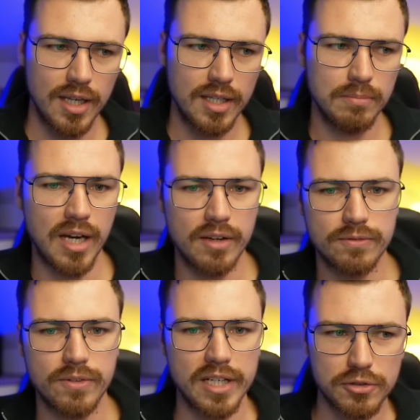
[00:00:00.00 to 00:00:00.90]
In my
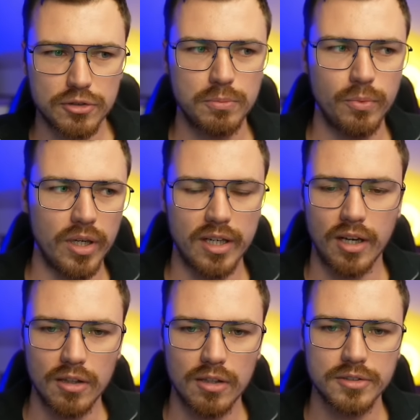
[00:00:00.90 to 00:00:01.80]
friend group, where there are
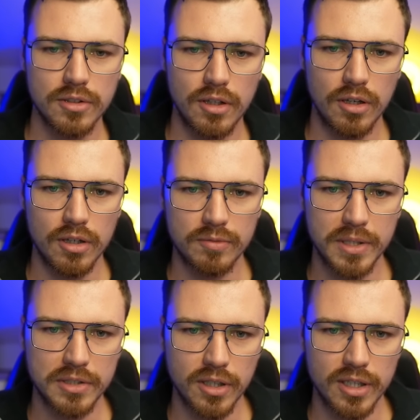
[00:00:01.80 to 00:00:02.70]
also a lot of
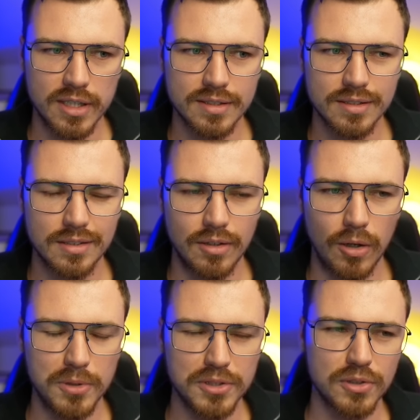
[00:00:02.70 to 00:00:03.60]
Bitcoiners,
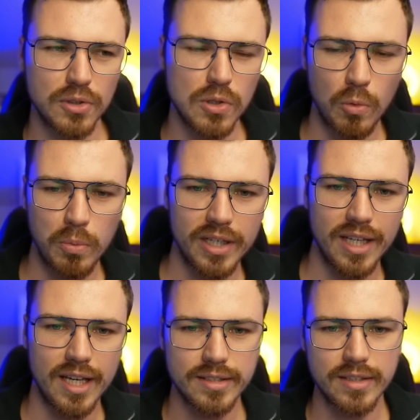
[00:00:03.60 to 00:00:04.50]
almost nobody
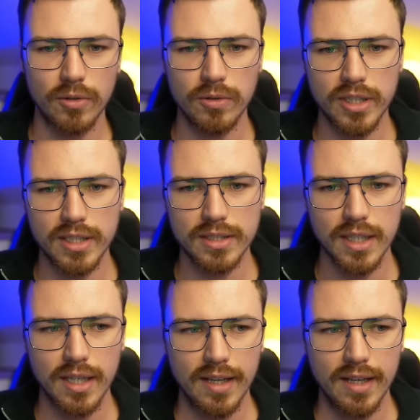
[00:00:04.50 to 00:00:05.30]
has their own keys.